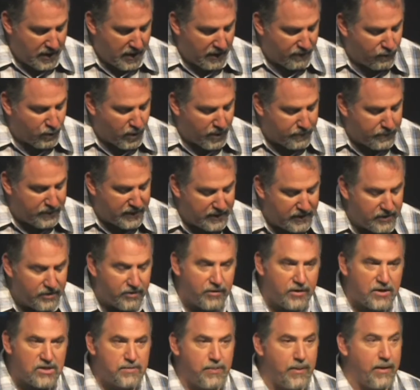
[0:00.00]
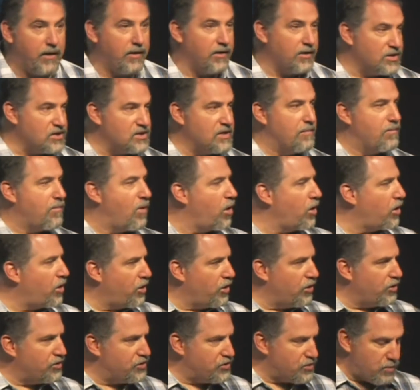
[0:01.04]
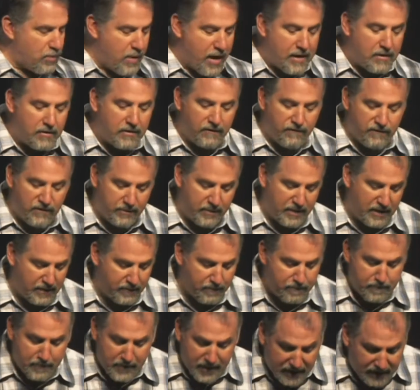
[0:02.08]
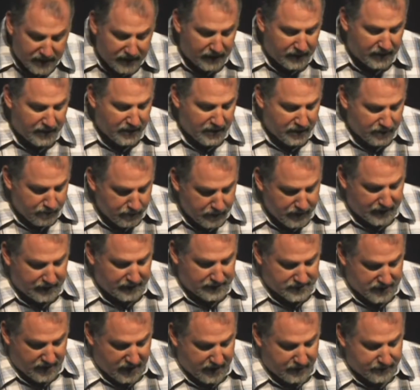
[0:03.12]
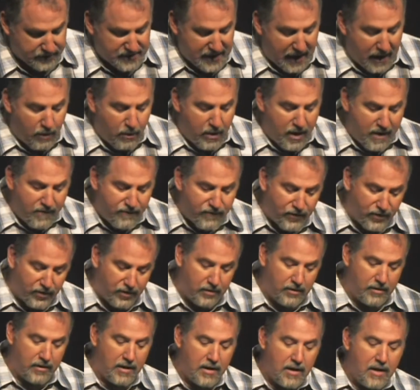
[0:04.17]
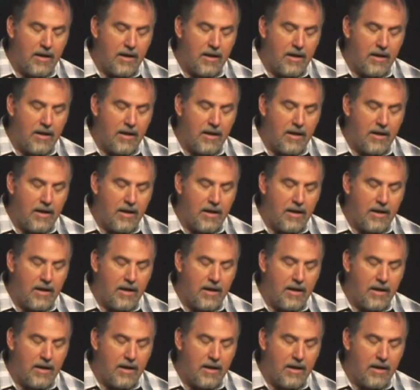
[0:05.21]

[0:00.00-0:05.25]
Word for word: of what Peter experienced, and Mark heard directly from him many, many times. However,